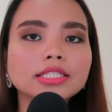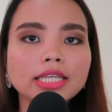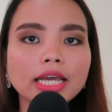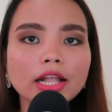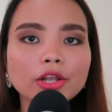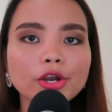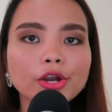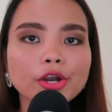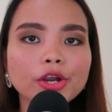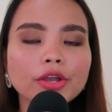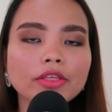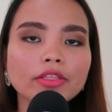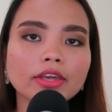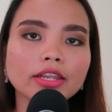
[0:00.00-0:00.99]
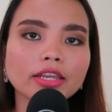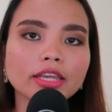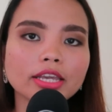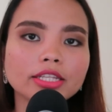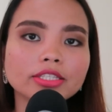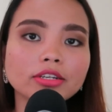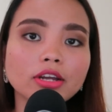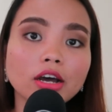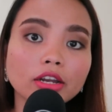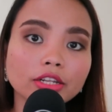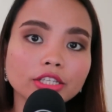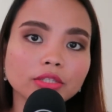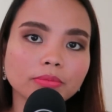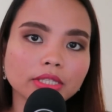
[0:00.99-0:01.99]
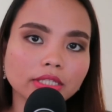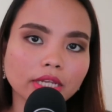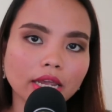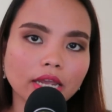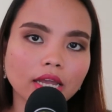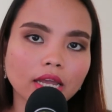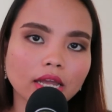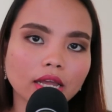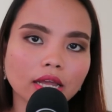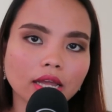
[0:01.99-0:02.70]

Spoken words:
Tell her that it's an honest mistake.